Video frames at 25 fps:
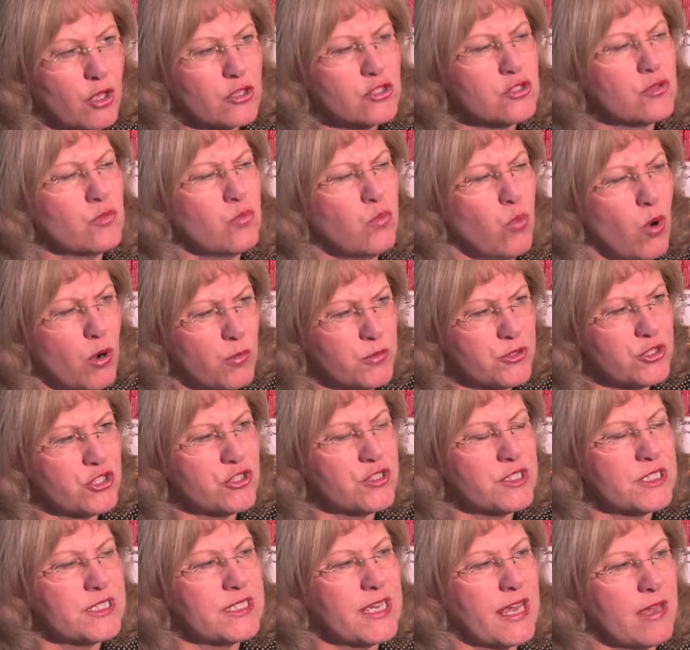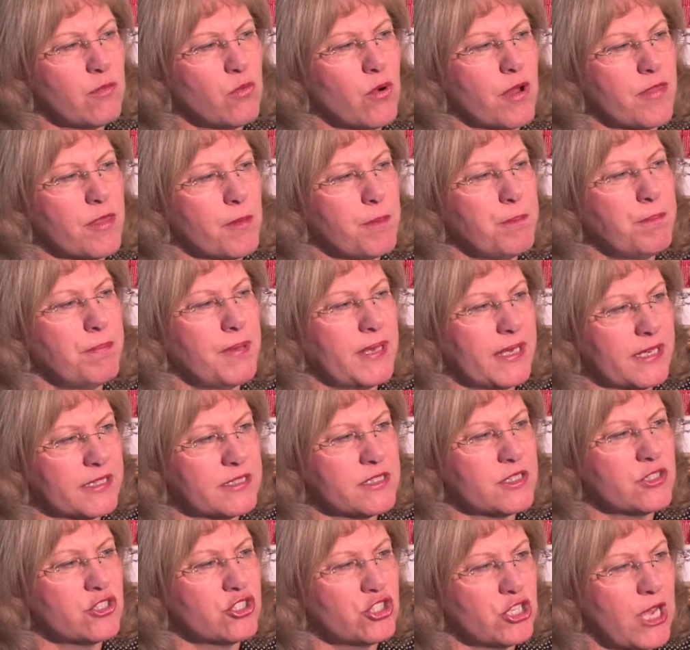So what would you say were the
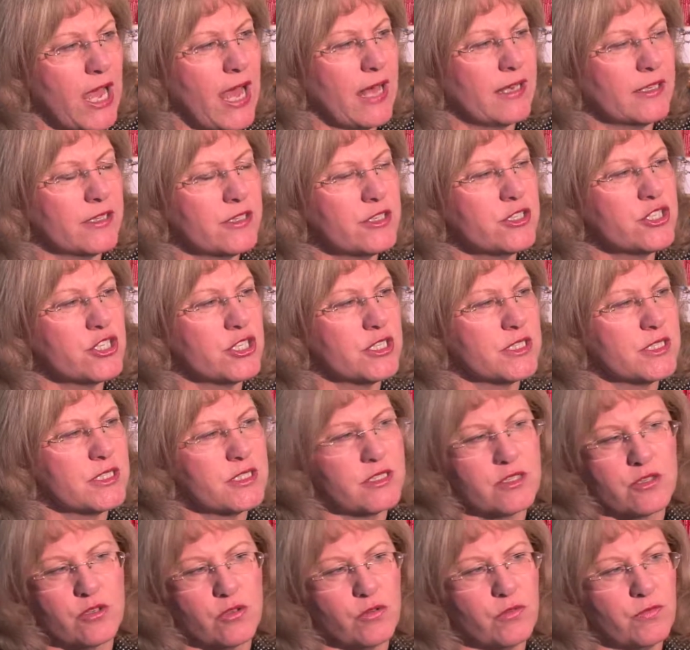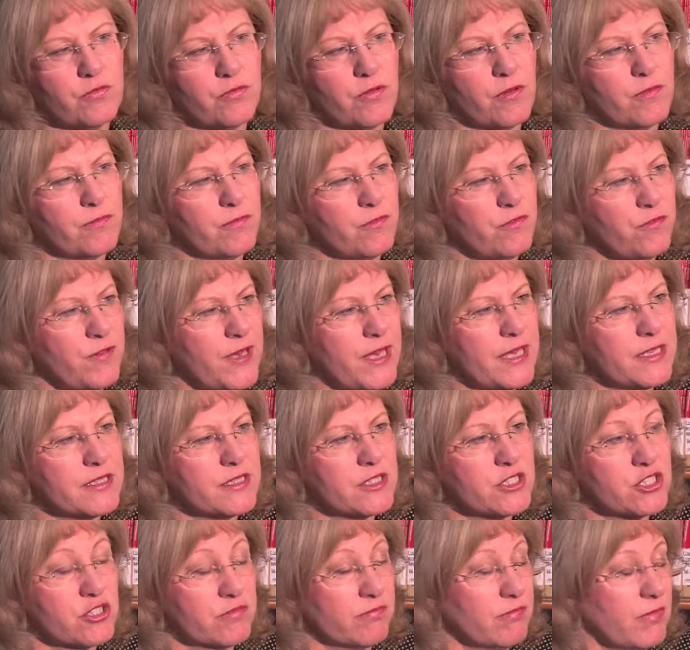biggest challenges that you've
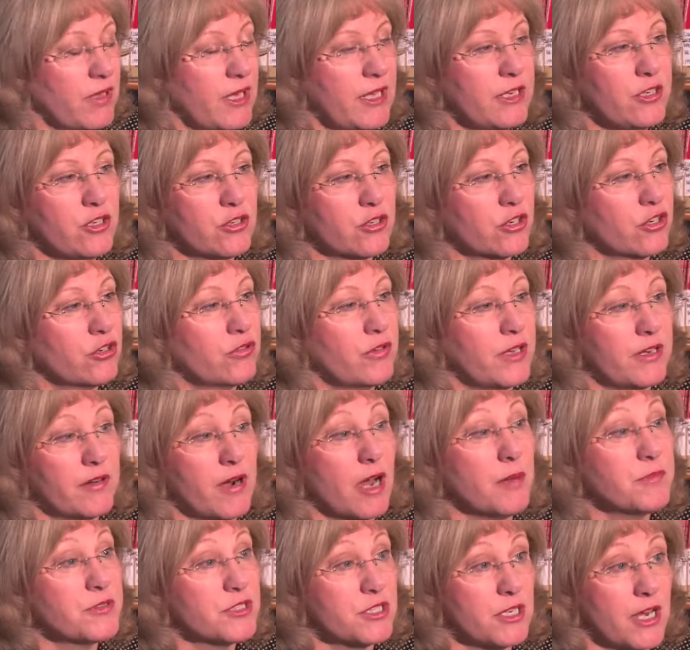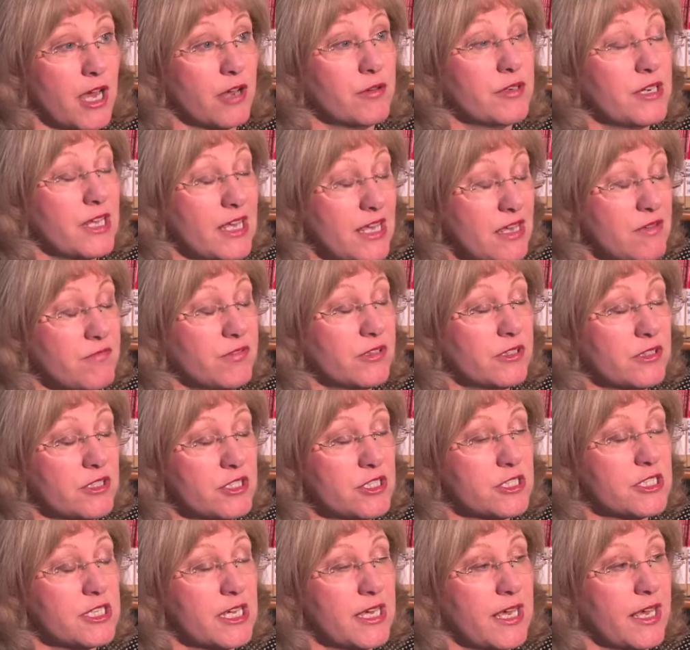faced in your career up to now and even
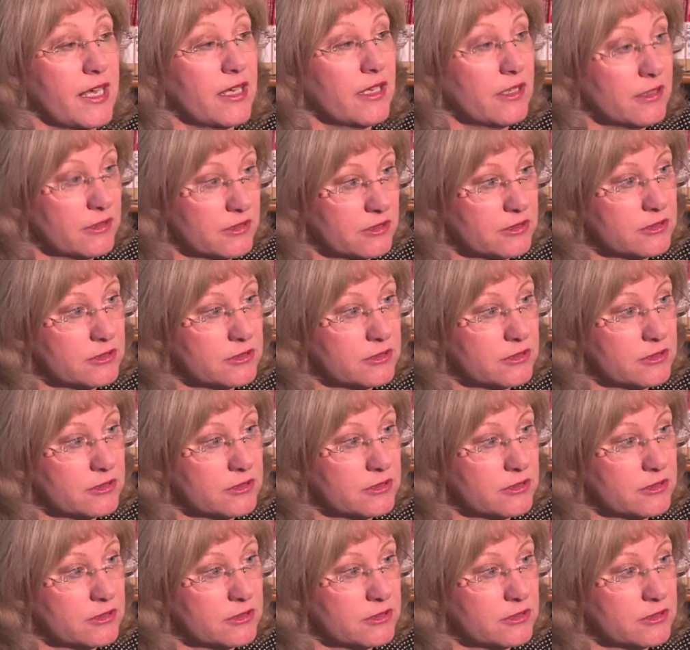today?